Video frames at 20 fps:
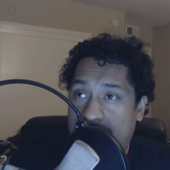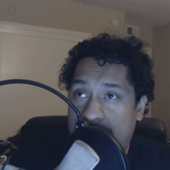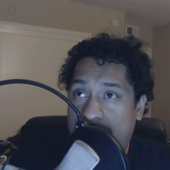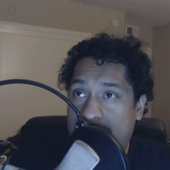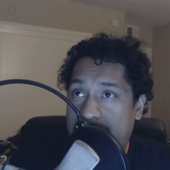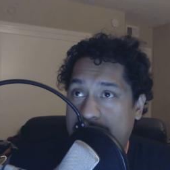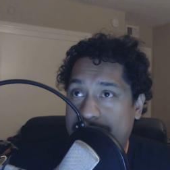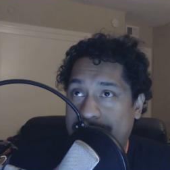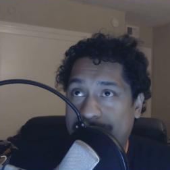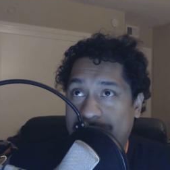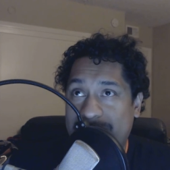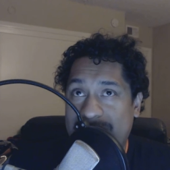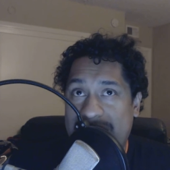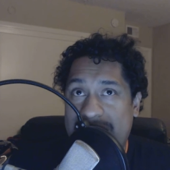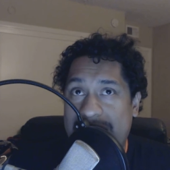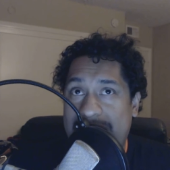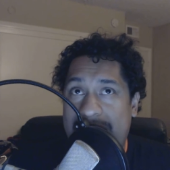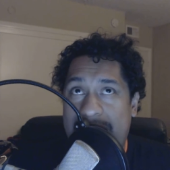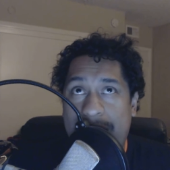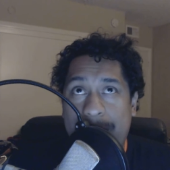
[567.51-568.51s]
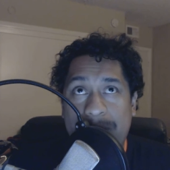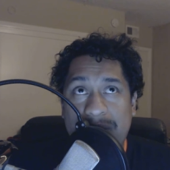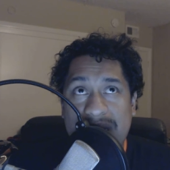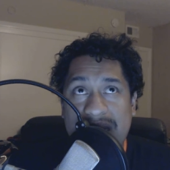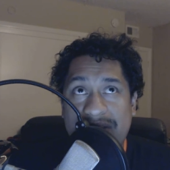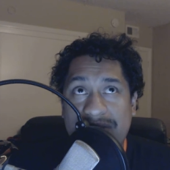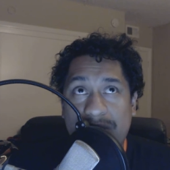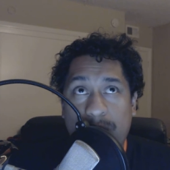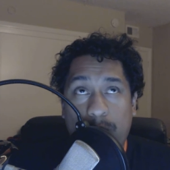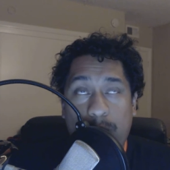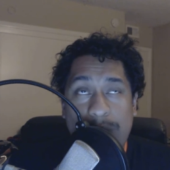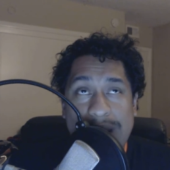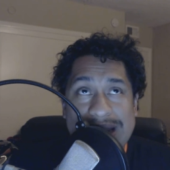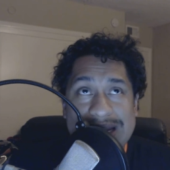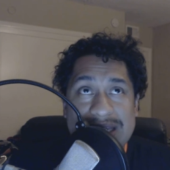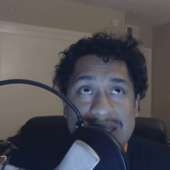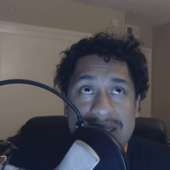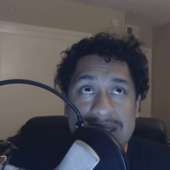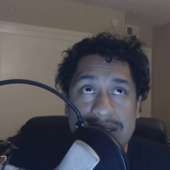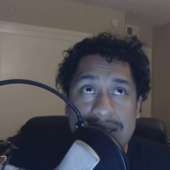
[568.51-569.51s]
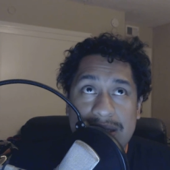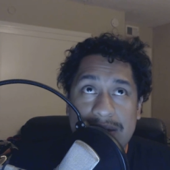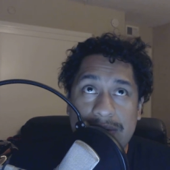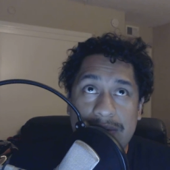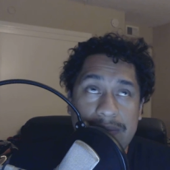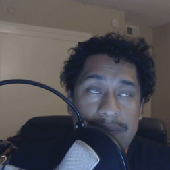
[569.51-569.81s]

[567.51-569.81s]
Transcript: Um, I believe the West